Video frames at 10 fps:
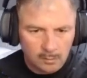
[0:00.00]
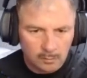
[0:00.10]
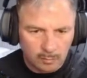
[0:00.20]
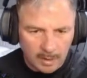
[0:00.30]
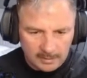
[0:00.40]

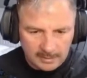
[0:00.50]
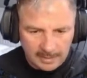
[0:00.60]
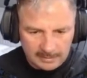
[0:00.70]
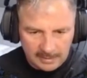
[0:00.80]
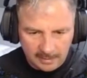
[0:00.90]
Right,
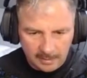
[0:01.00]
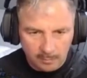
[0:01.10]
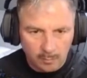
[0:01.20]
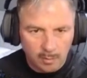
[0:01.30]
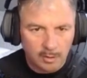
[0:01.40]
that's how that
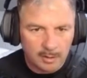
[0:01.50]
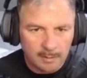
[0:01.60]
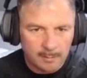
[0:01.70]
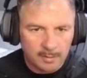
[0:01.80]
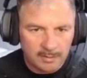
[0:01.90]
will work.
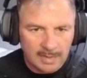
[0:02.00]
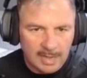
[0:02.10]
And we've got the